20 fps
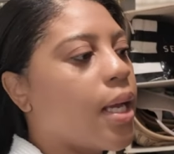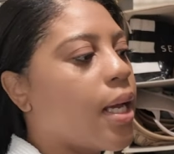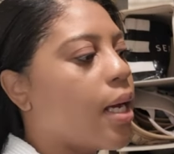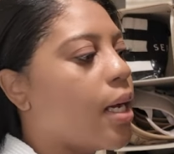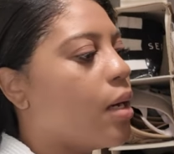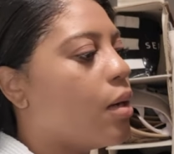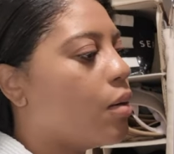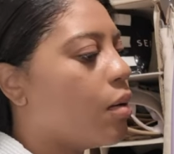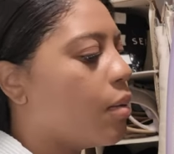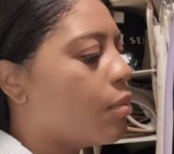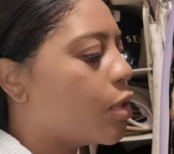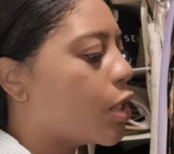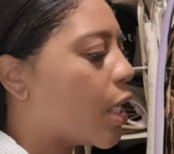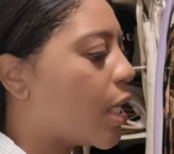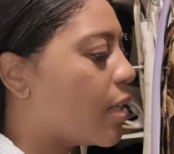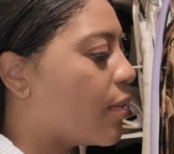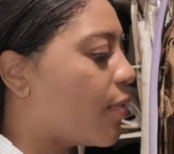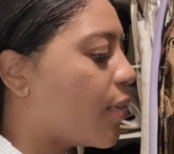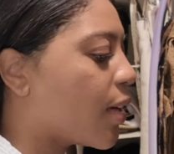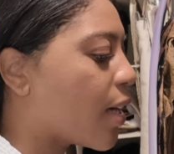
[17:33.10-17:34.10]
now I'm
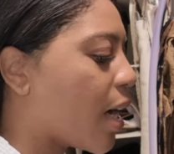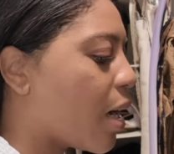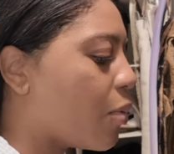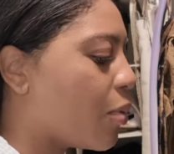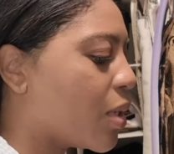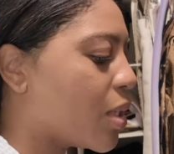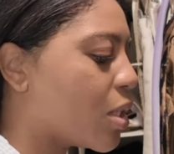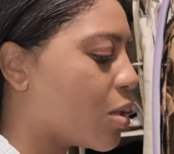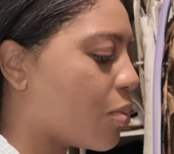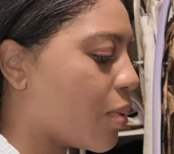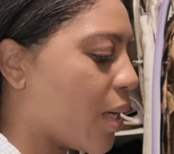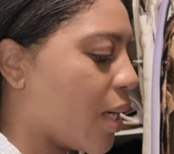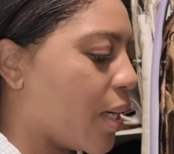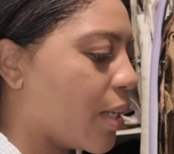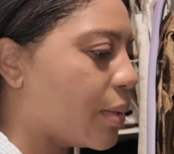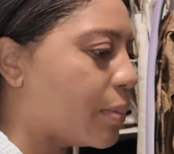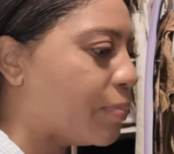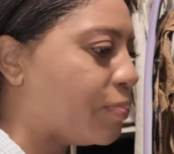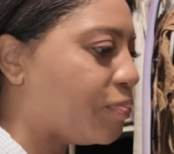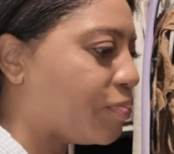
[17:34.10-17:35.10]
trying to figure out what to
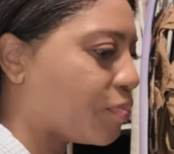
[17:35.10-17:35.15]
wear.